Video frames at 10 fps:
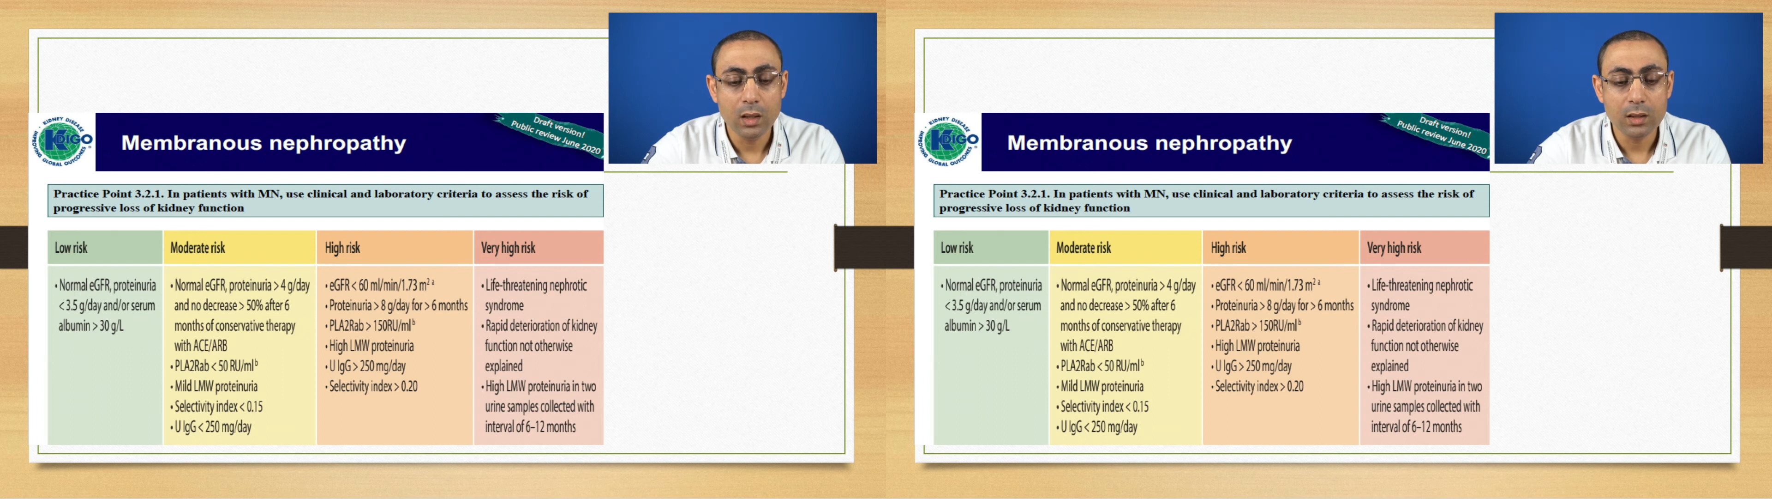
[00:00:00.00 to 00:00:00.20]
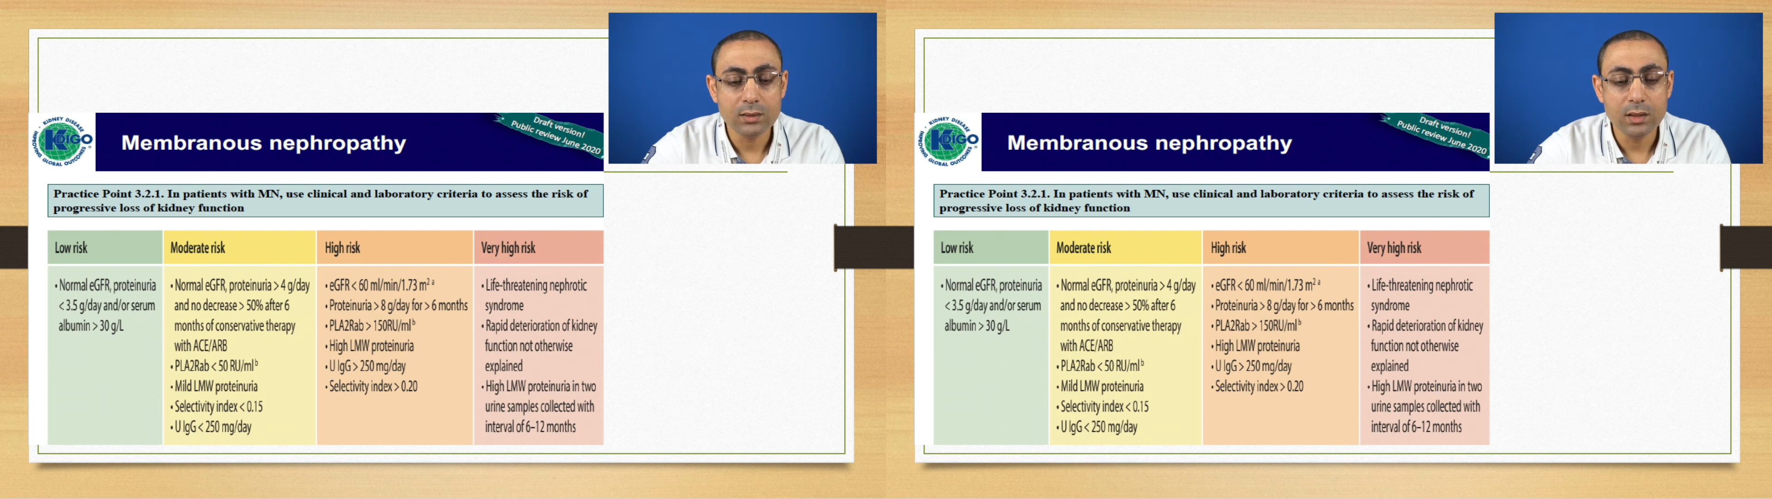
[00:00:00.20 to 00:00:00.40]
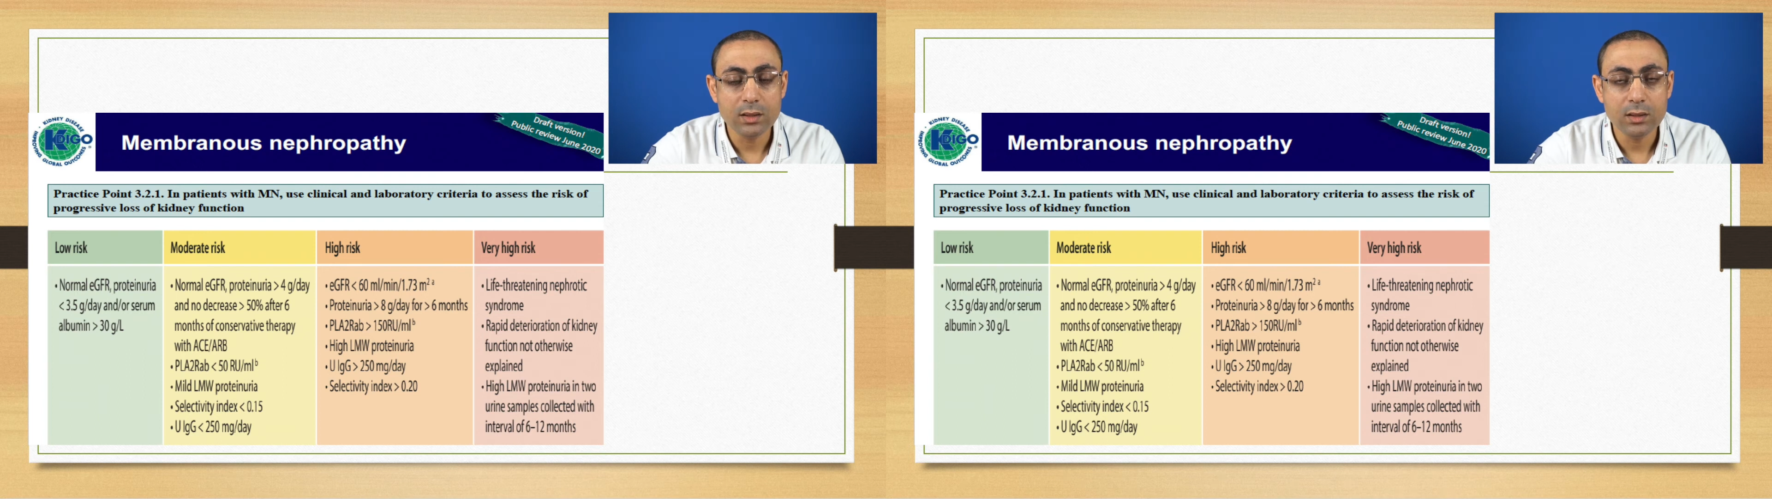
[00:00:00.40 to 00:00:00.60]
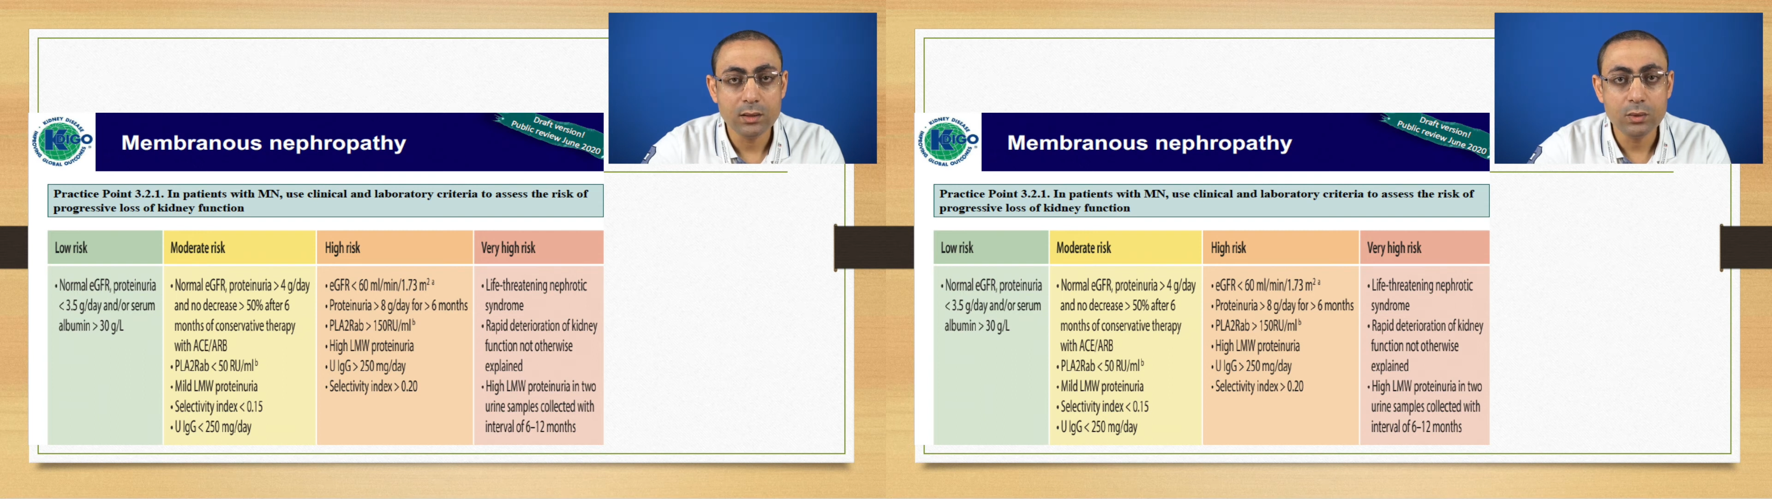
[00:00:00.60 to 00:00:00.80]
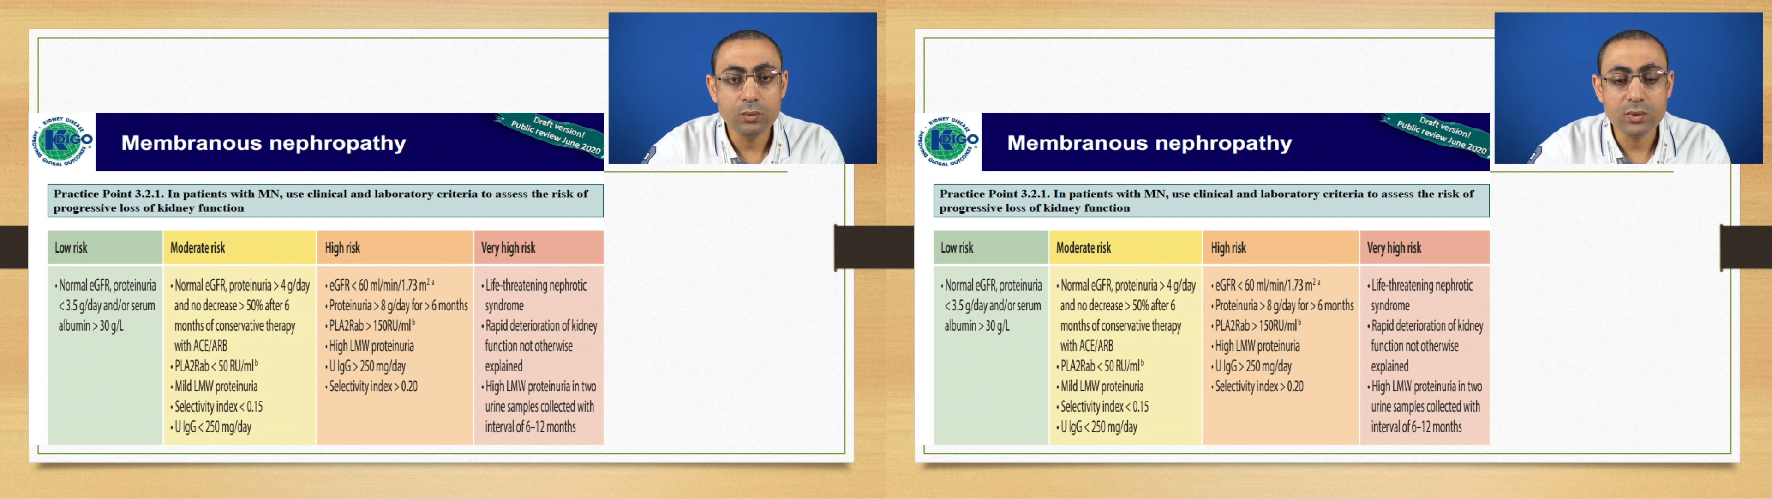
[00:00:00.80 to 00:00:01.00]
they
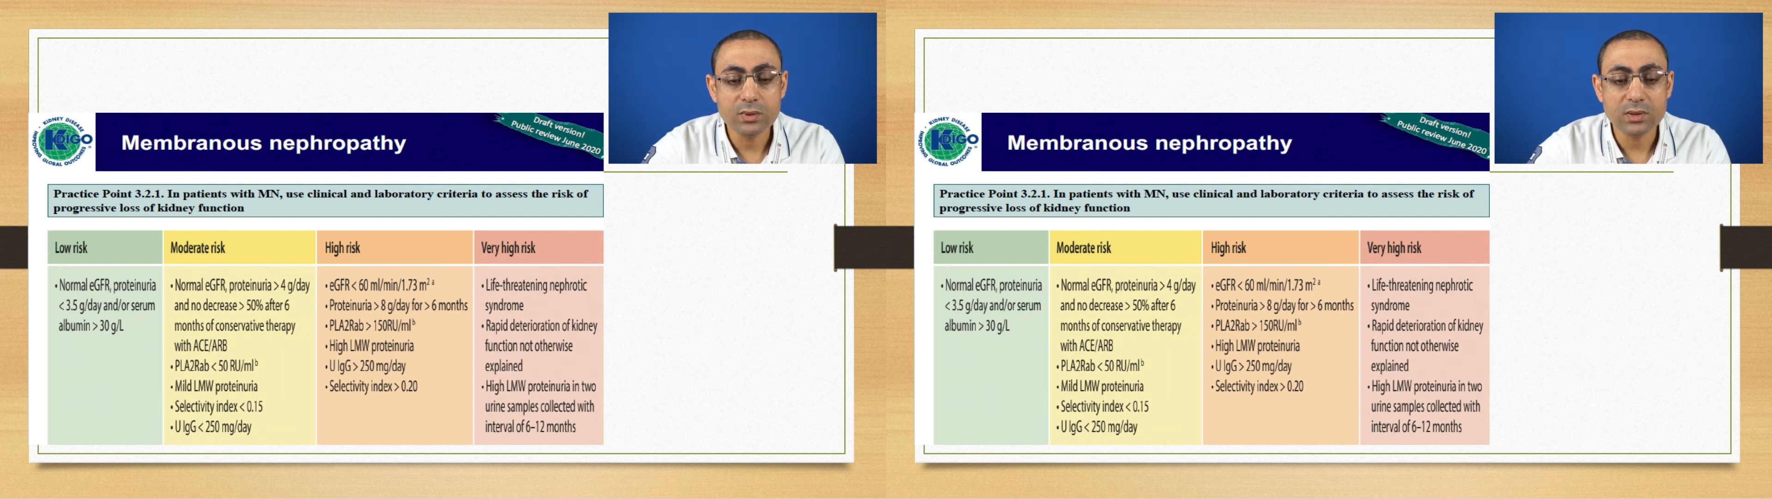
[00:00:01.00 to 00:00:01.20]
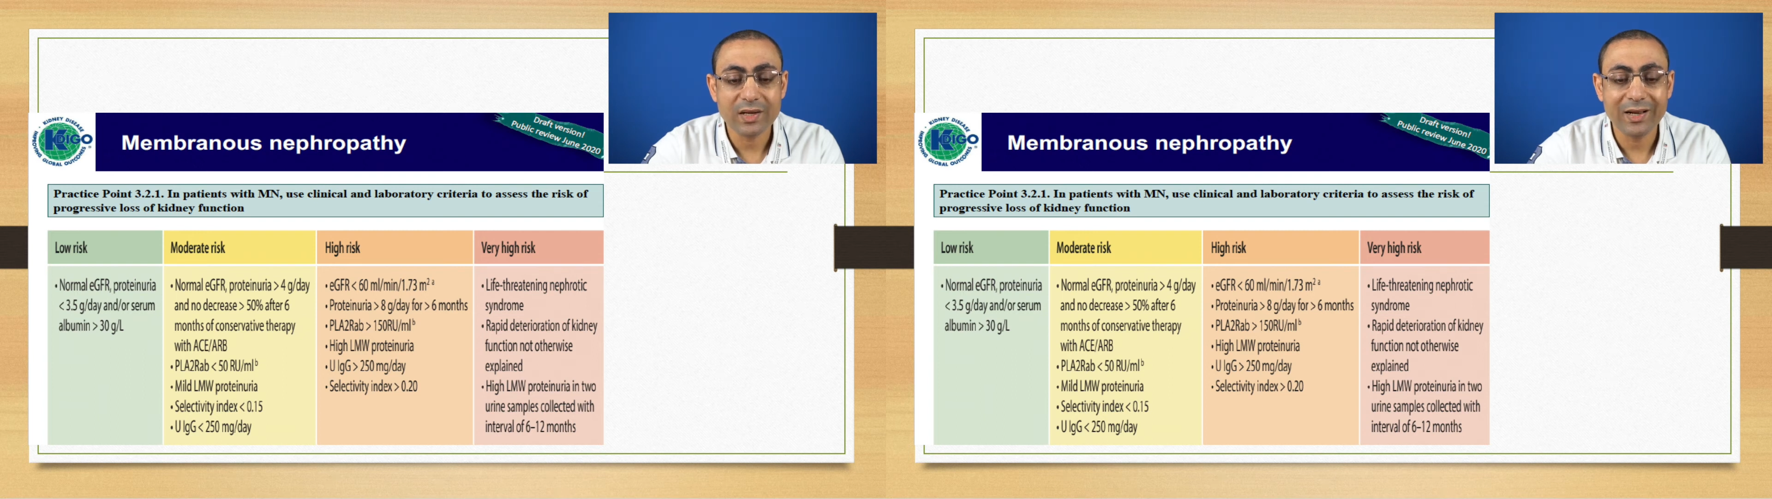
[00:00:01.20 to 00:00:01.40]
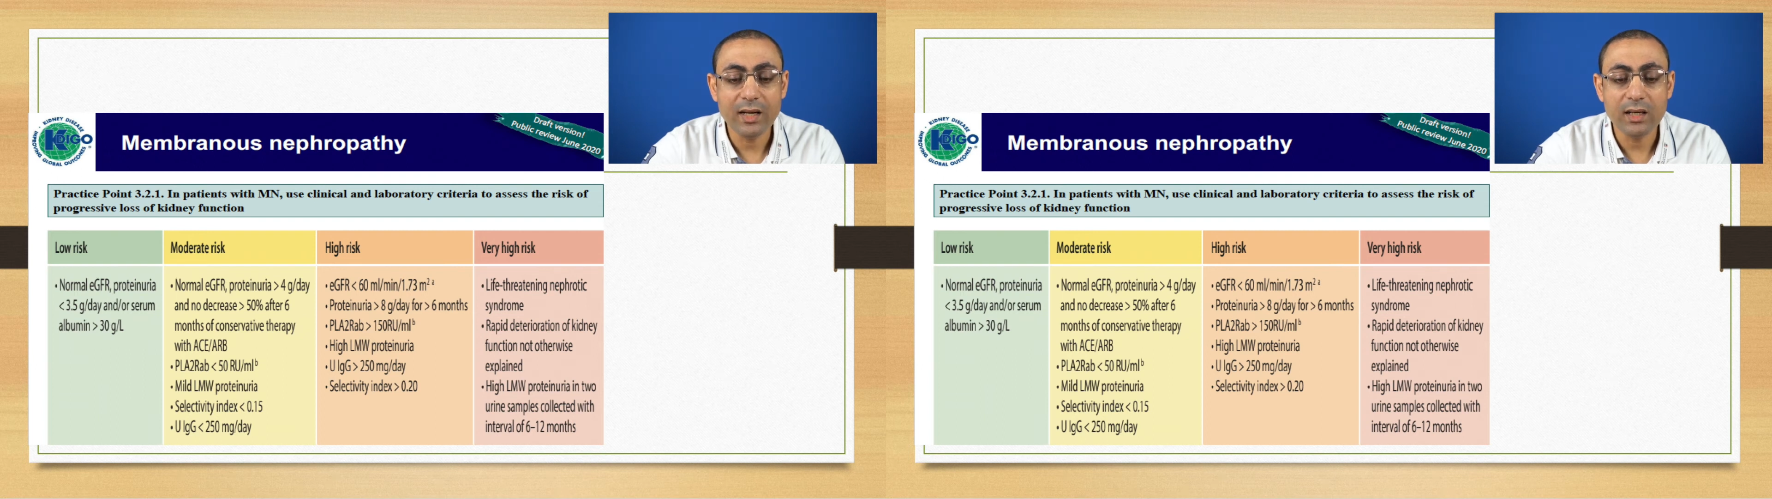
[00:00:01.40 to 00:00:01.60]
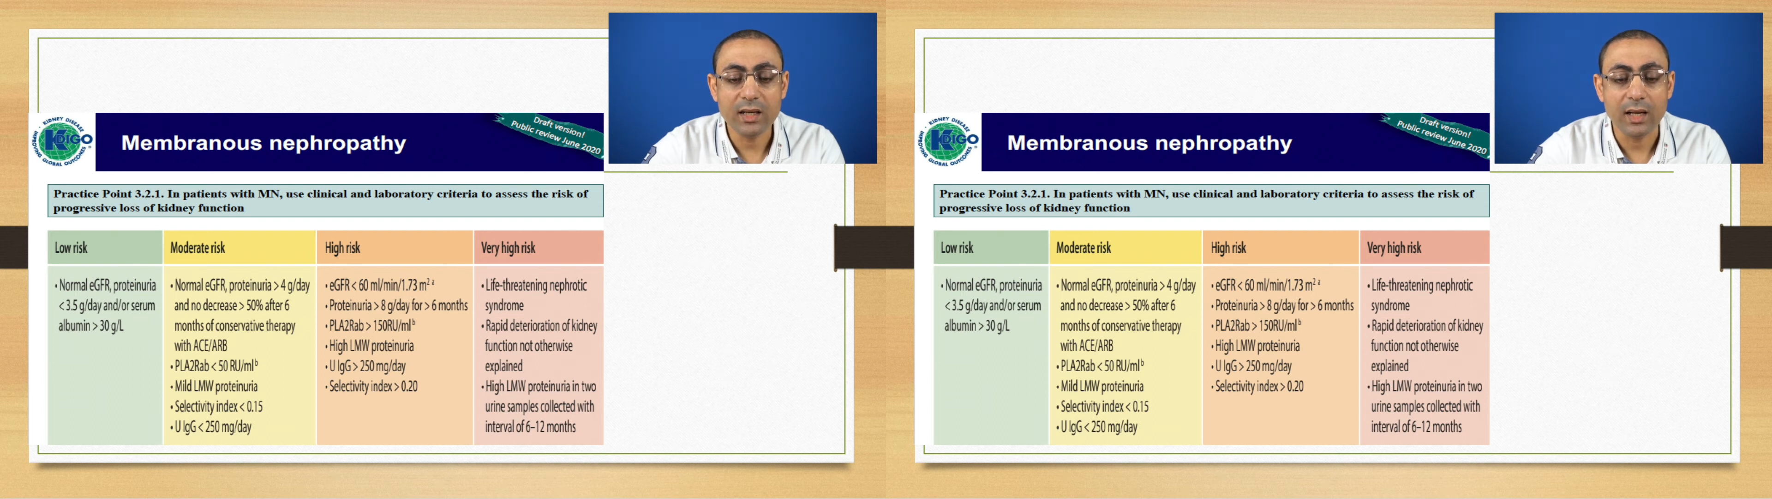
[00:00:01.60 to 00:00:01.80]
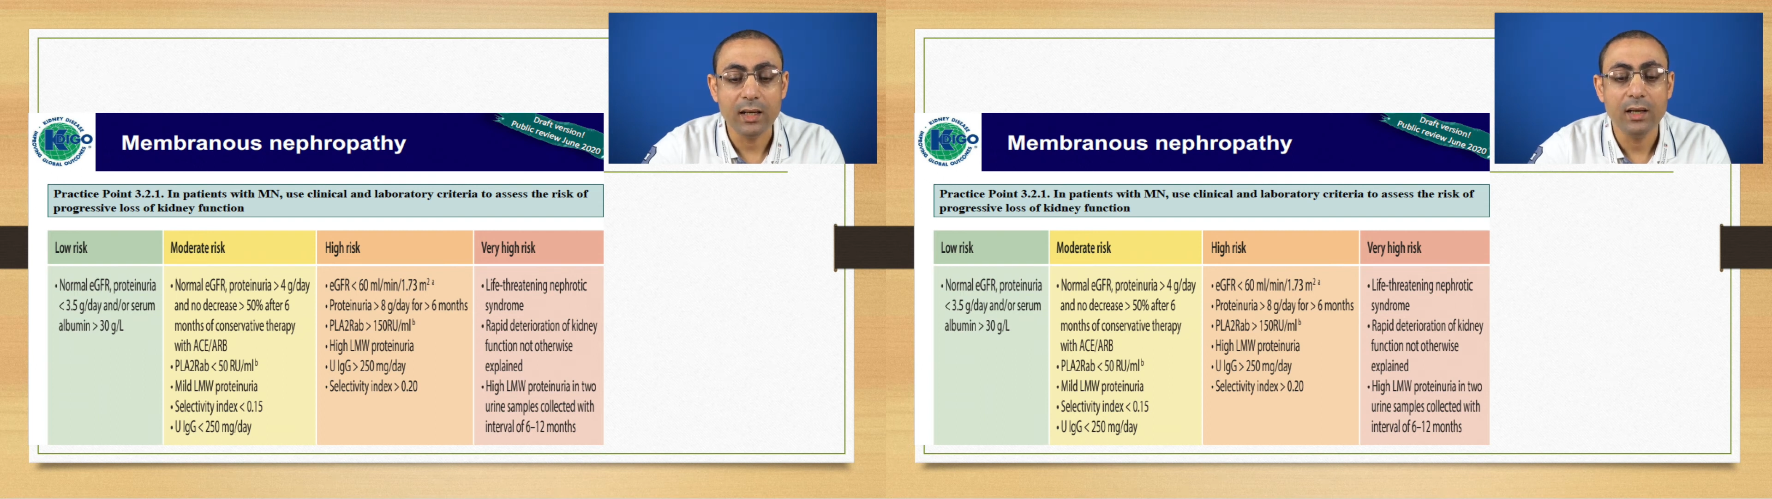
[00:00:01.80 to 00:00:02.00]
use
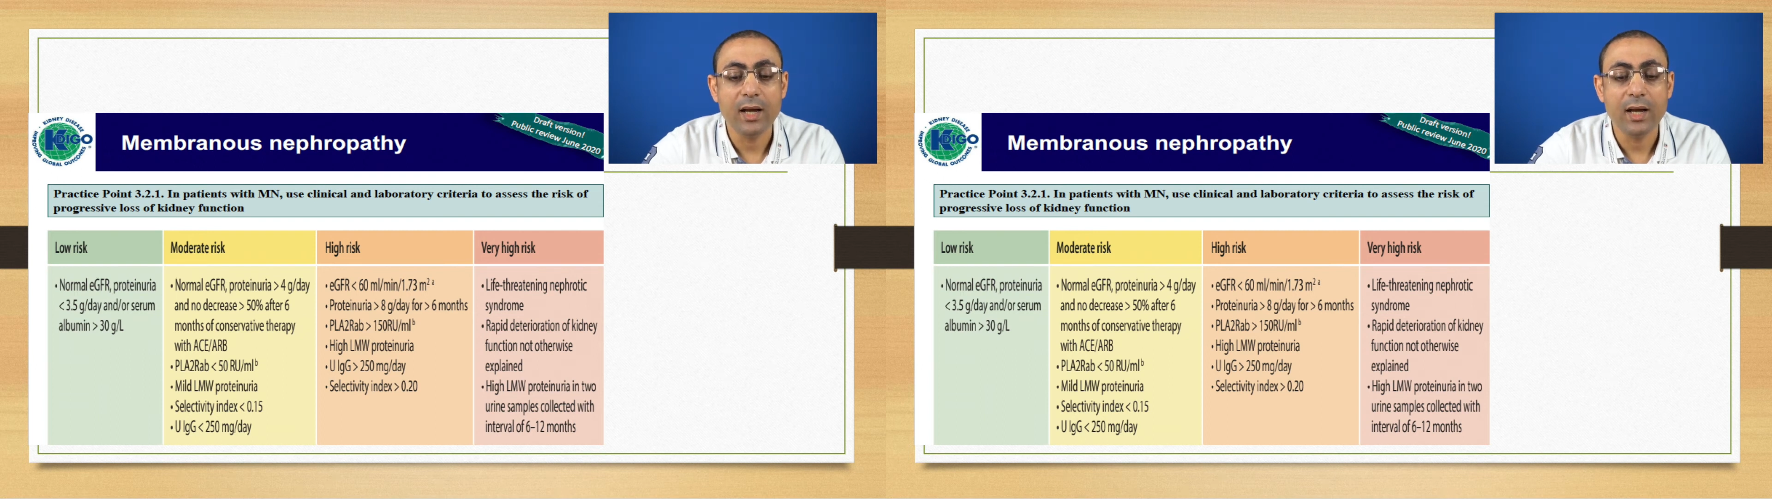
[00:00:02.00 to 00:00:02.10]
clinical